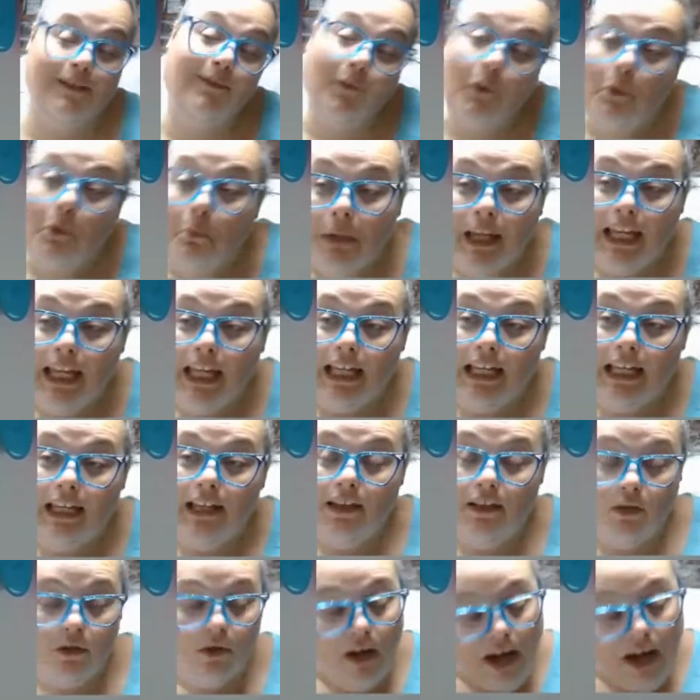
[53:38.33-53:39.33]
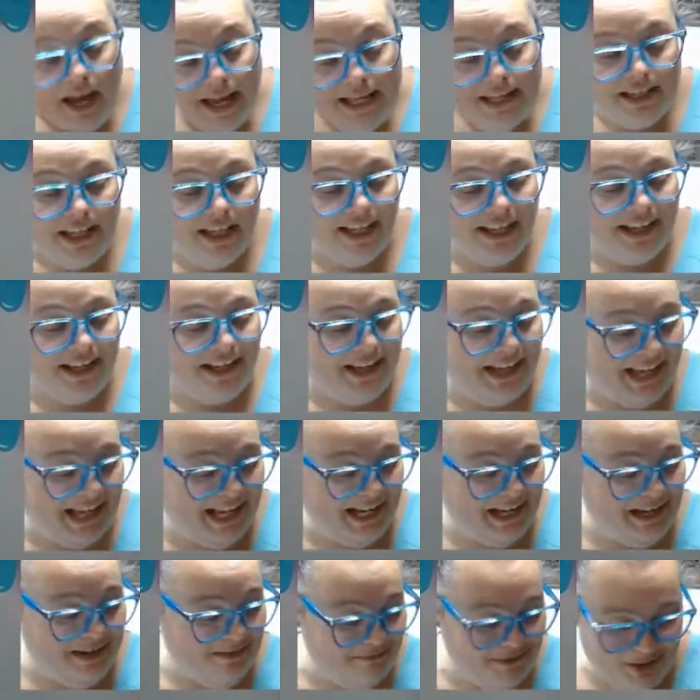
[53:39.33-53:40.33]
for me. You guys
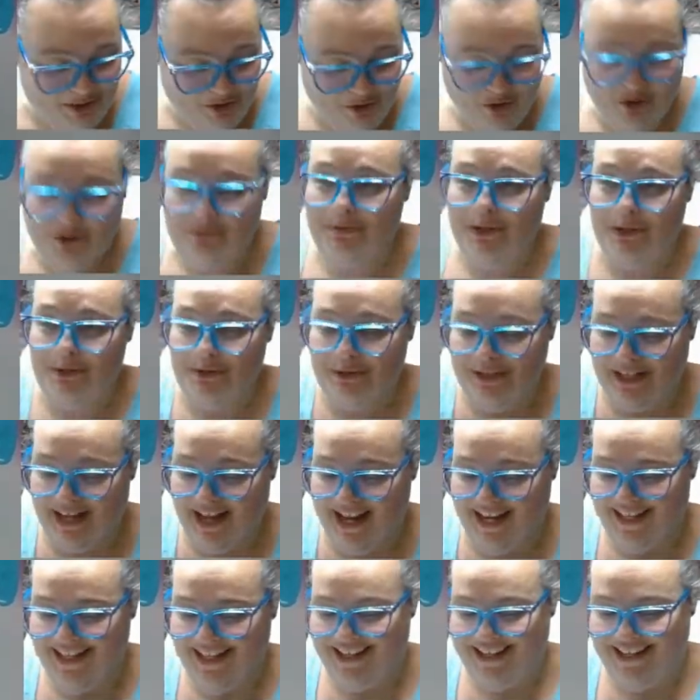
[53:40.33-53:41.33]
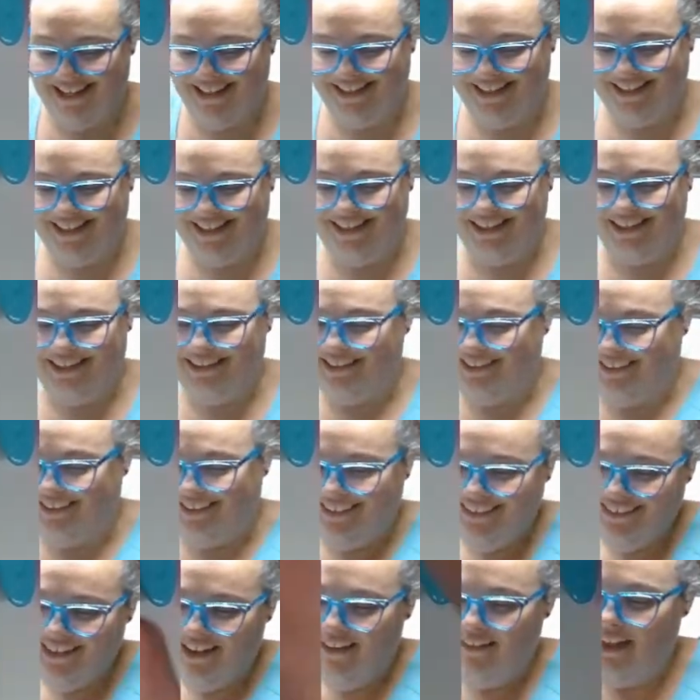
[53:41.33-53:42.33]
can absorb those ideas too.
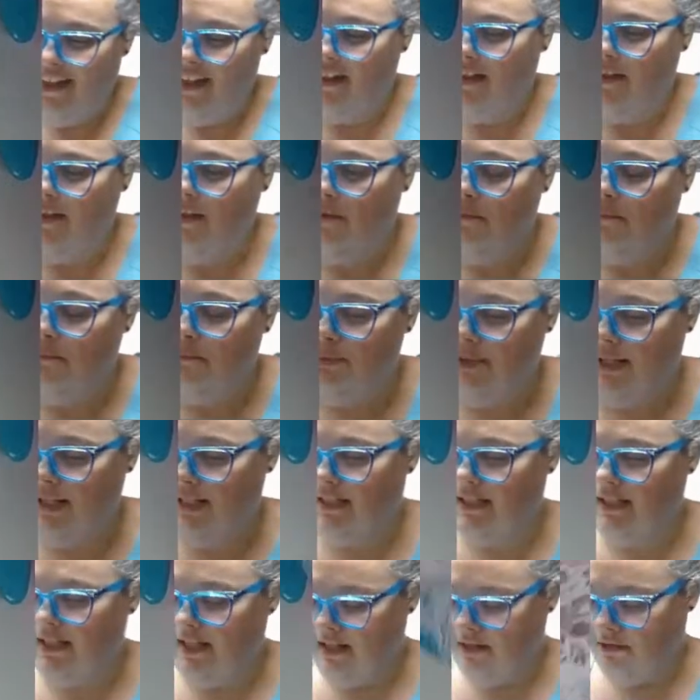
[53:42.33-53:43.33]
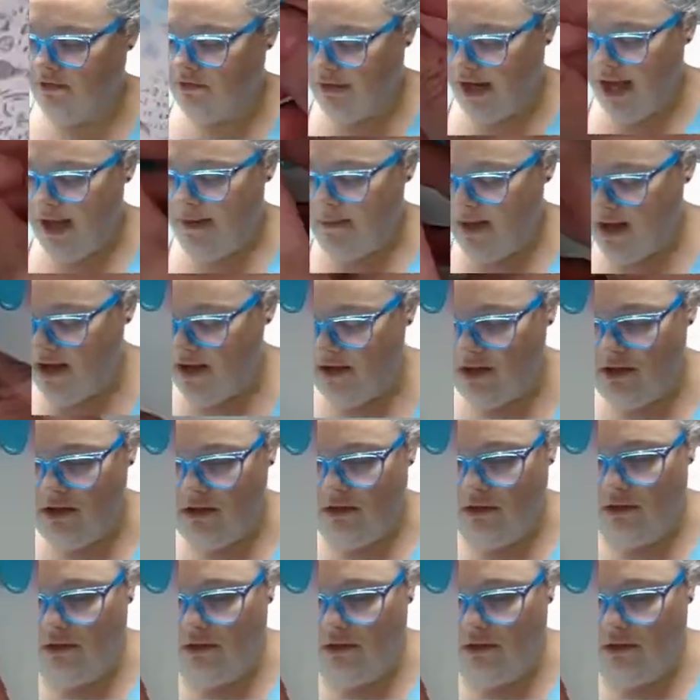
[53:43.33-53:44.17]
But grab out your